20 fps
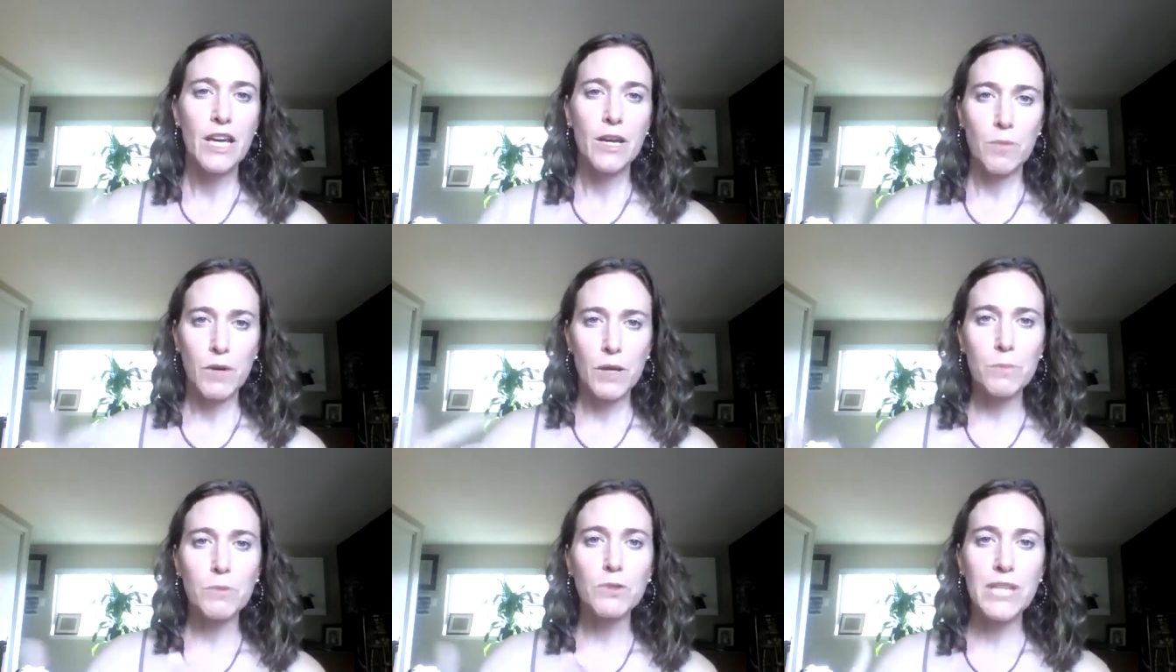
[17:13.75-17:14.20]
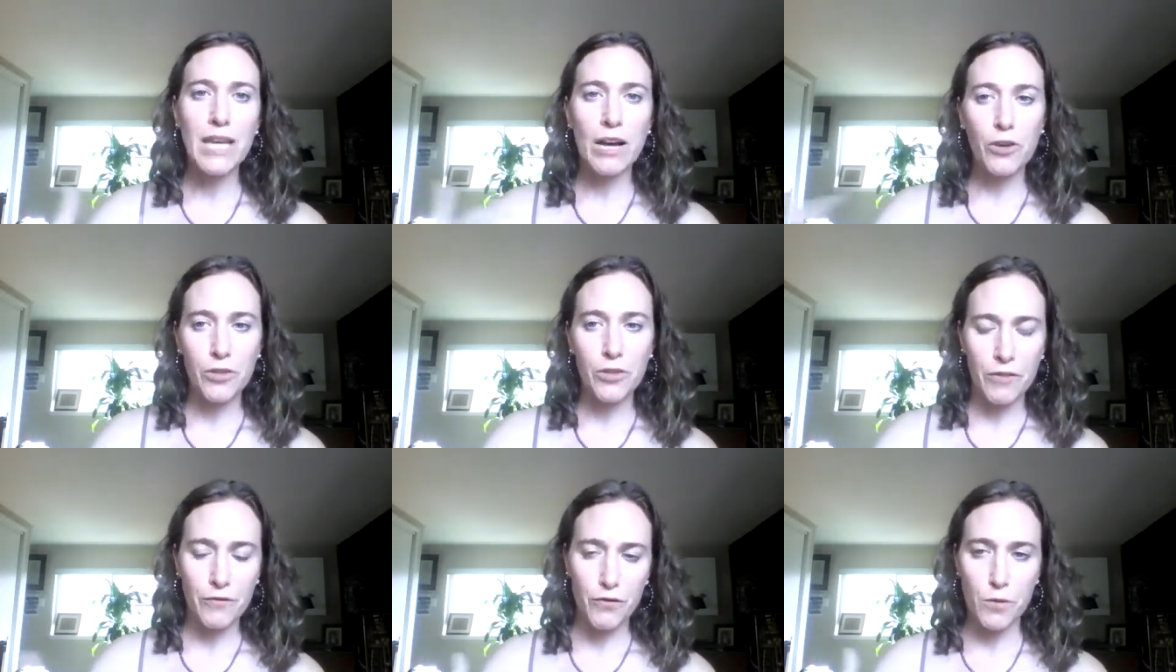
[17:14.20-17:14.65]
people's
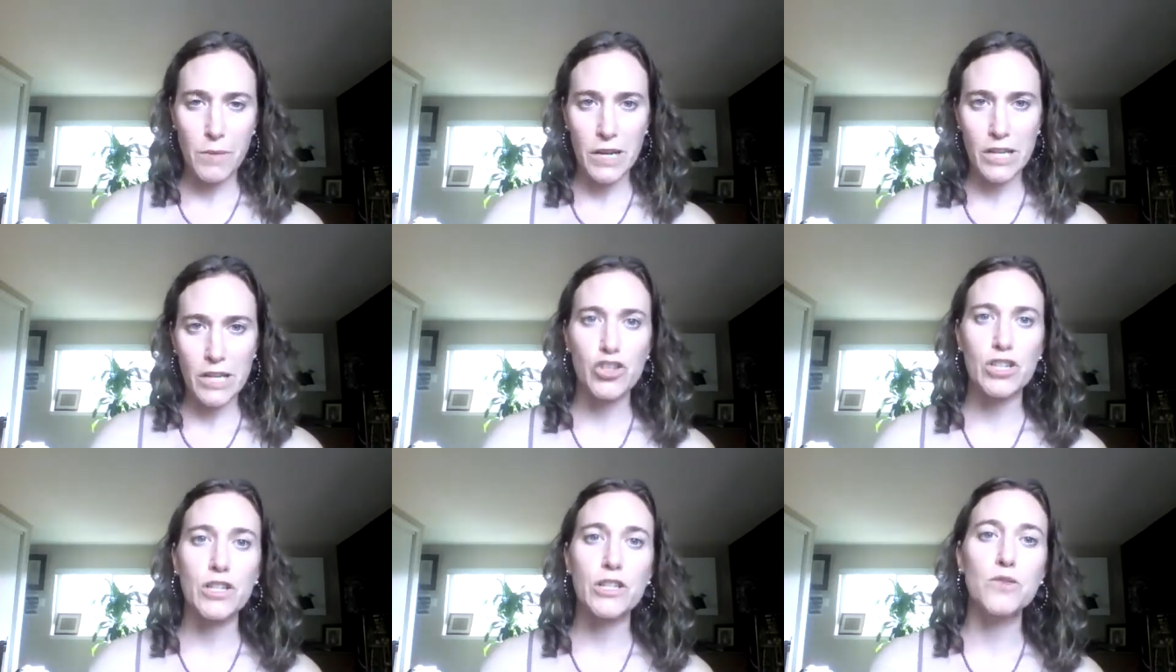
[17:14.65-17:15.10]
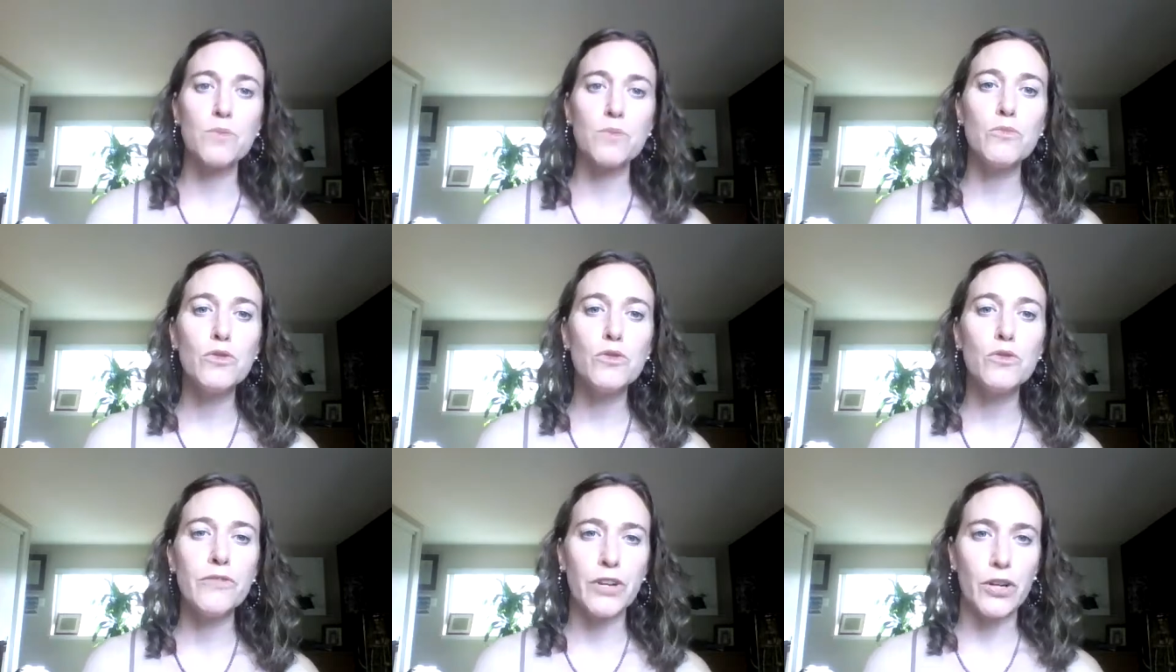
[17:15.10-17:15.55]
health information is
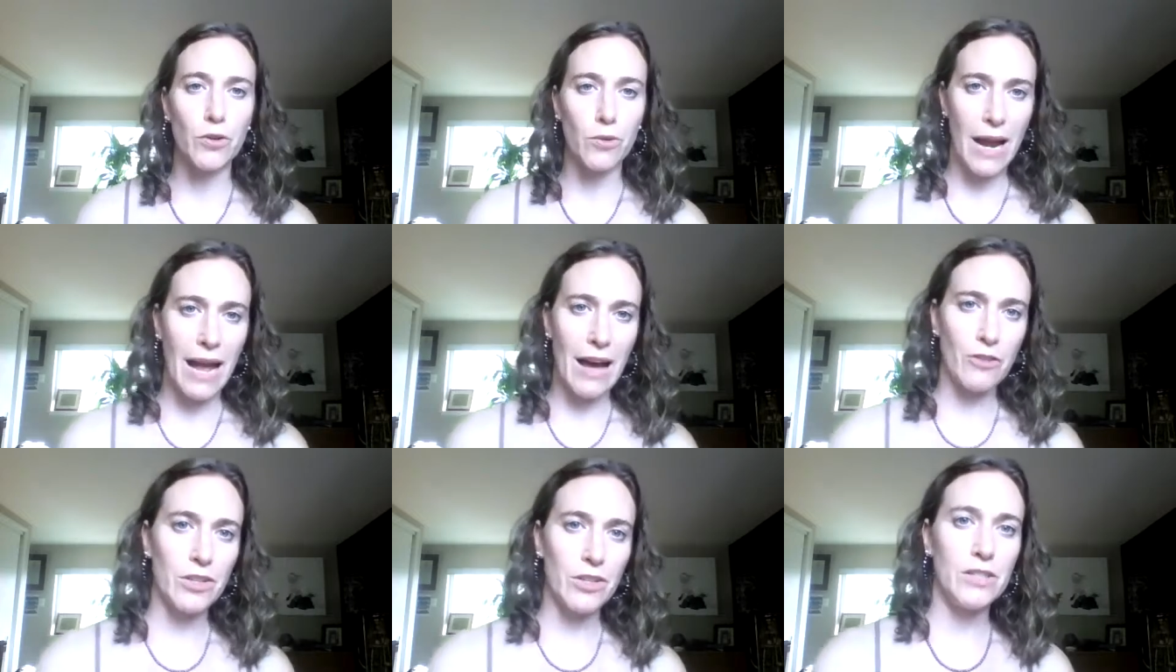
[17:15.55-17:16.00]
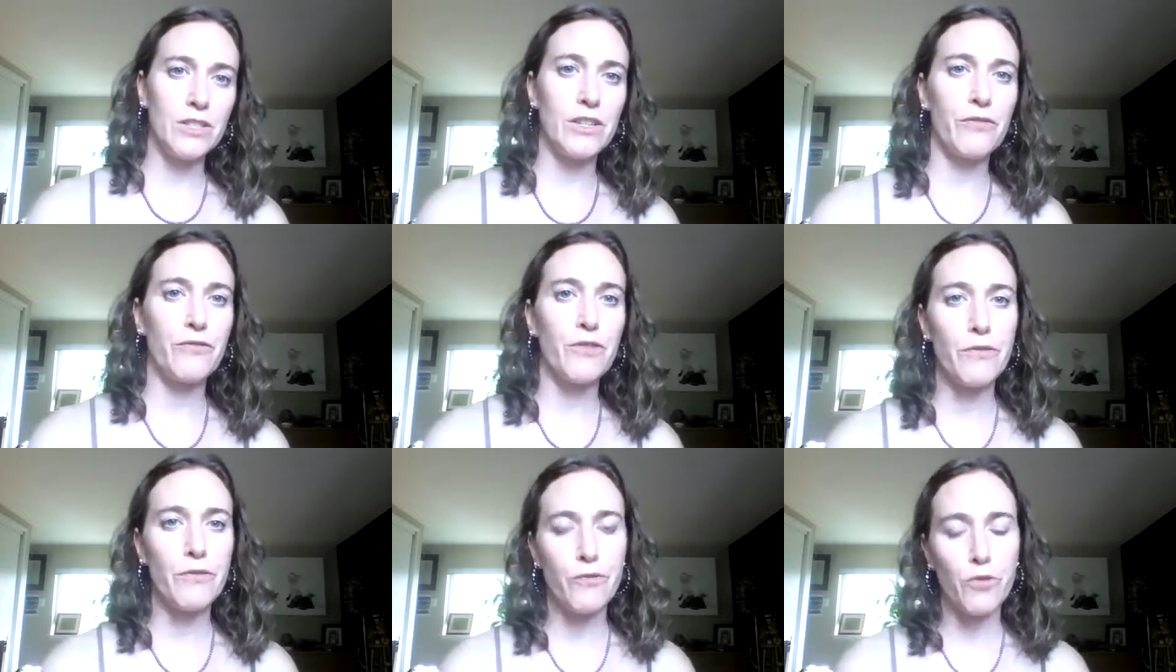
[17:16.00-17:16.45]
moving around in
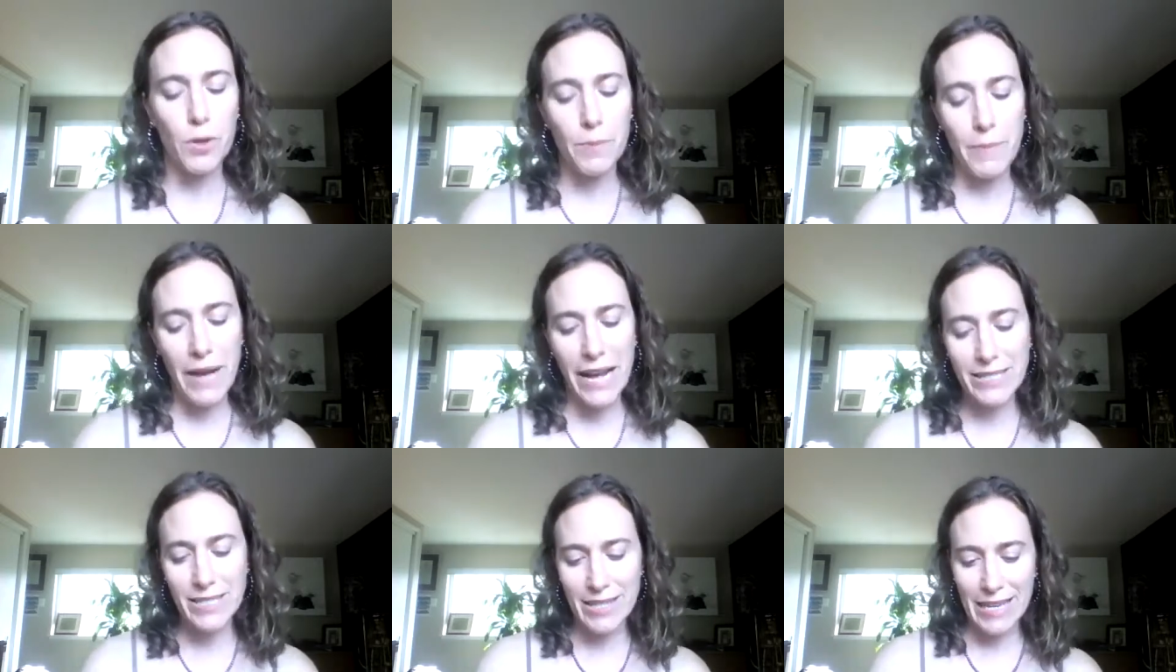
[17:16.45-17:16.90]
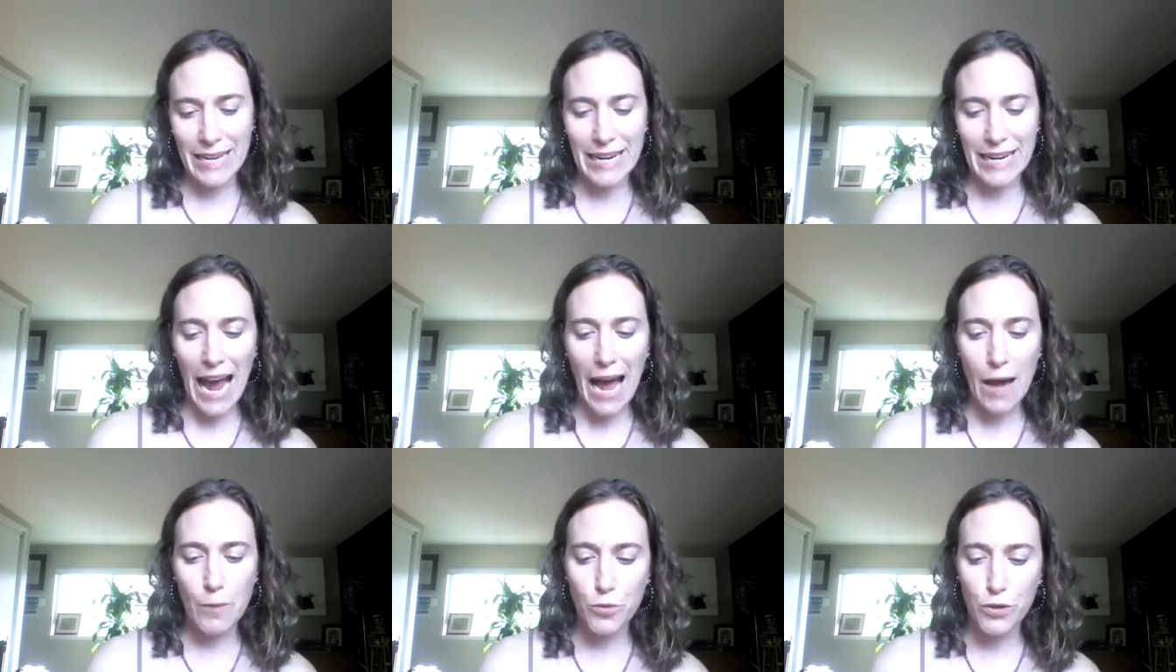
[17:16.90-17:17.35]
different formats than it
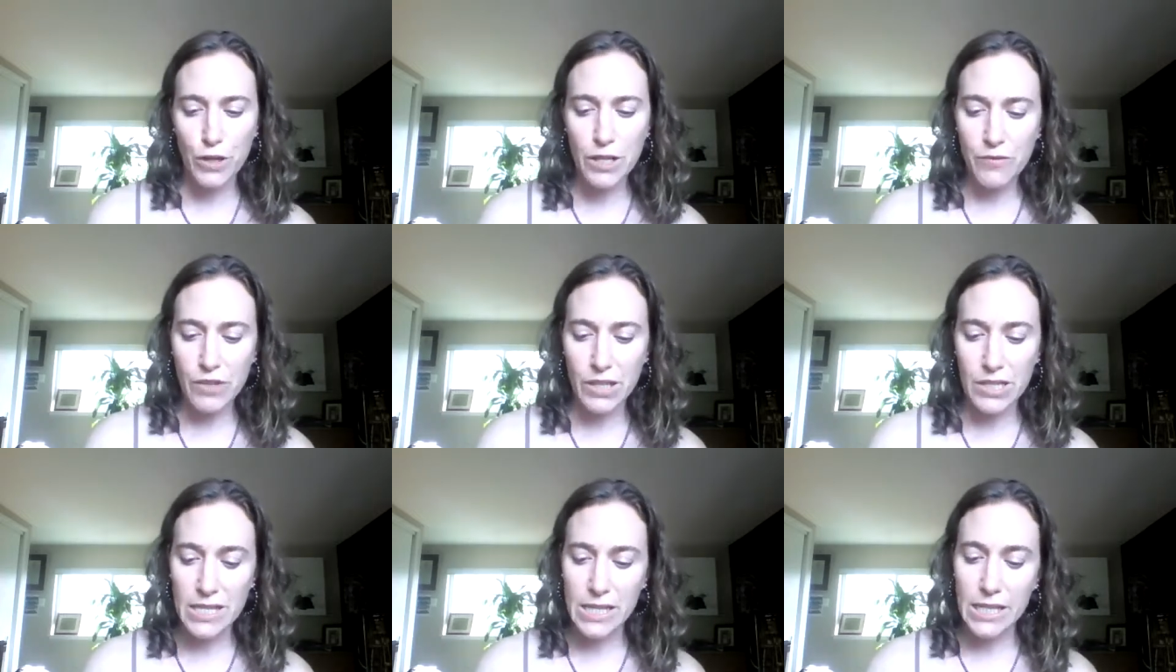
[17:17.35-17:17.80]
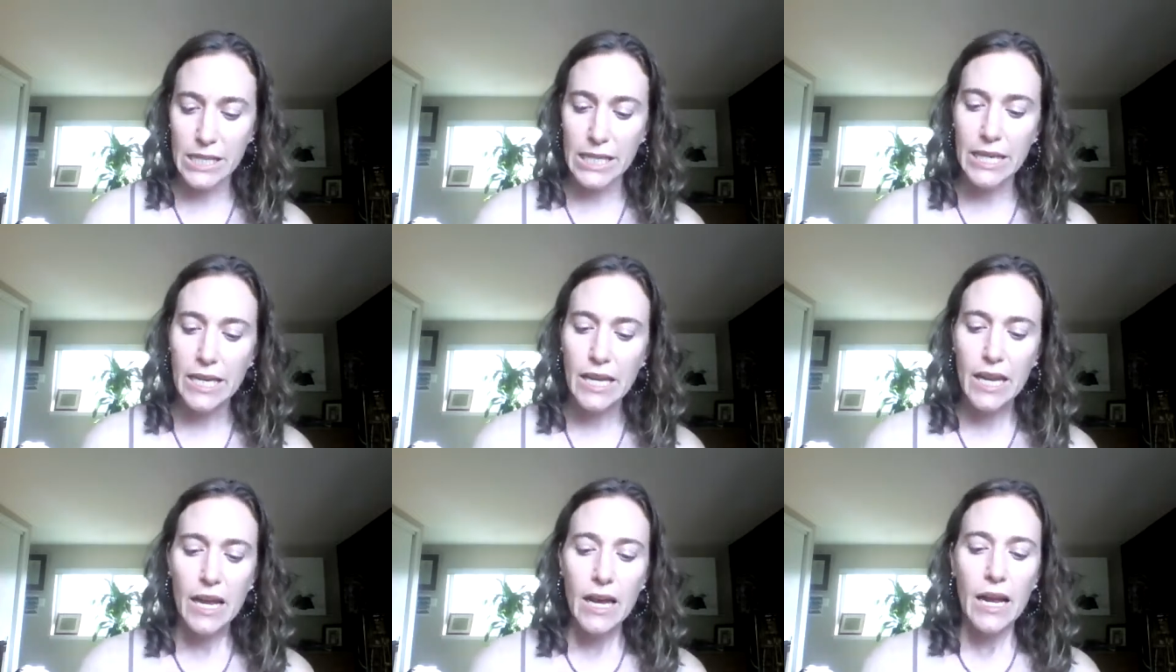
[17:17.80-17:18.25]
had previously.